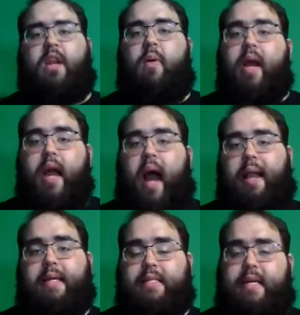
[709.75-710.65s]
Now, what
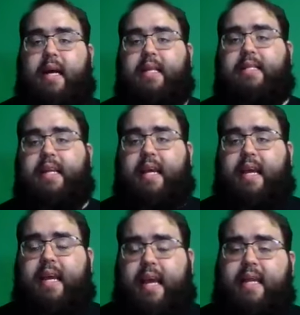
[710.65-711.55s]
God has done is that
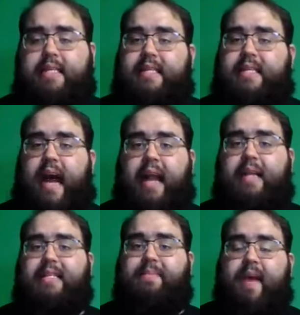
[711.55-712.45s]
he has
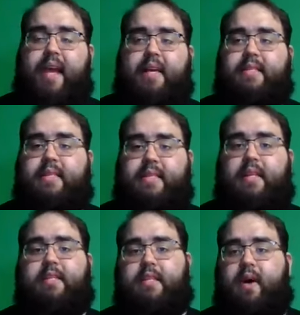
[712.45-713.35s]
decided to make us his
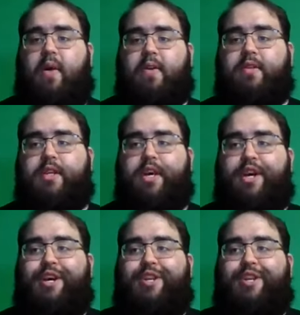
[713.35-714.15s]
sons and daughters,